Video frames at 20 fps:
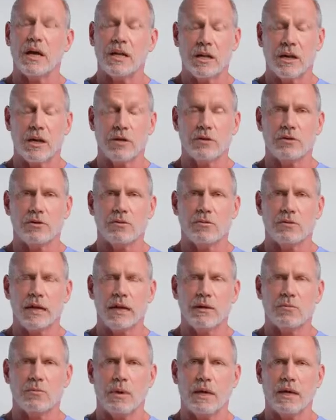Another
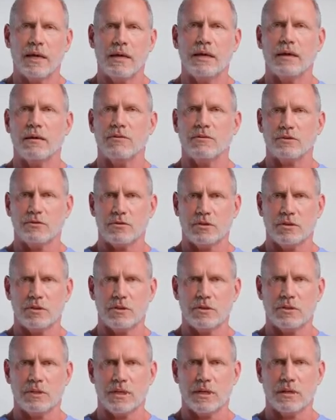great way of
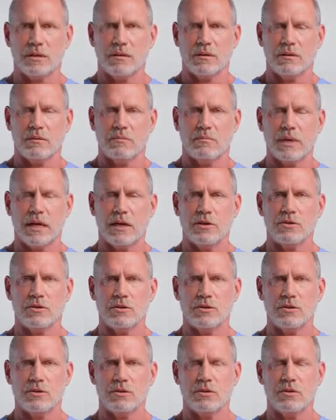introducing
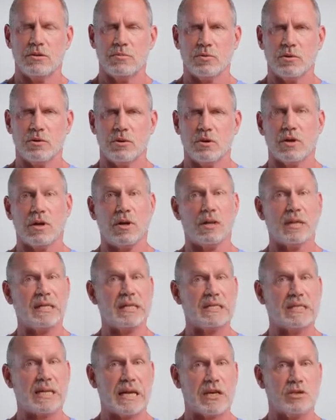patients to the protocol
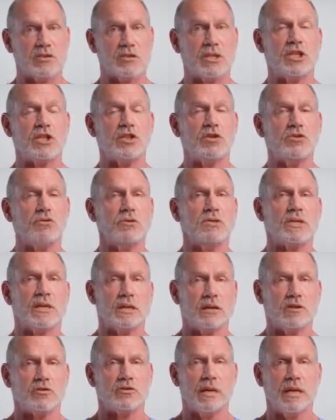is actually using
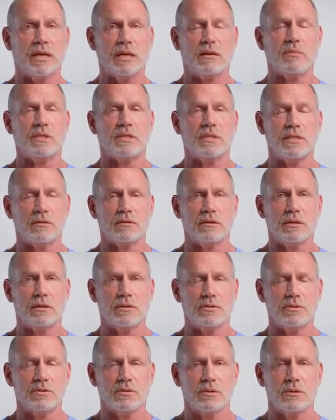our training
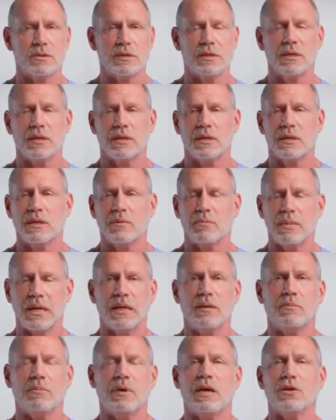materials.
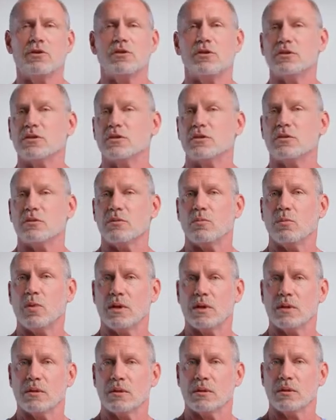Many patients
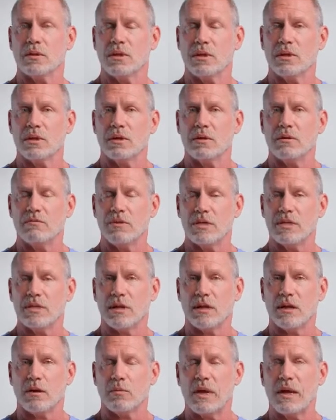will
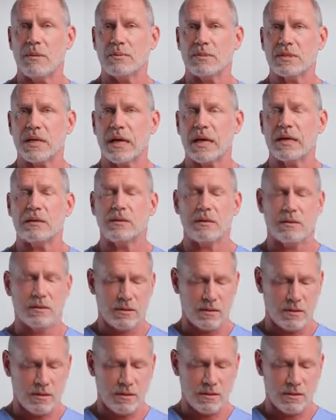visit our website.
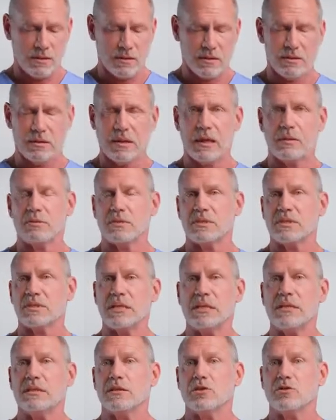They will
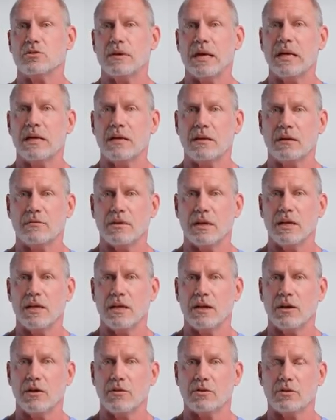see the training
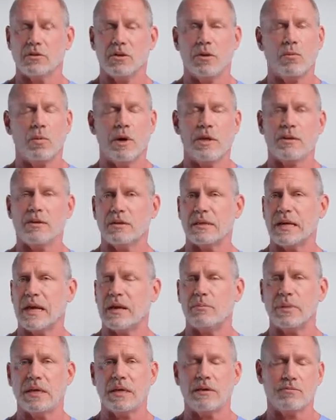videos, whether
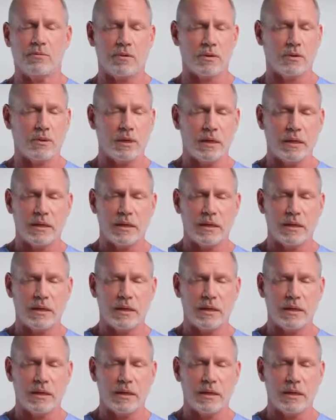that be for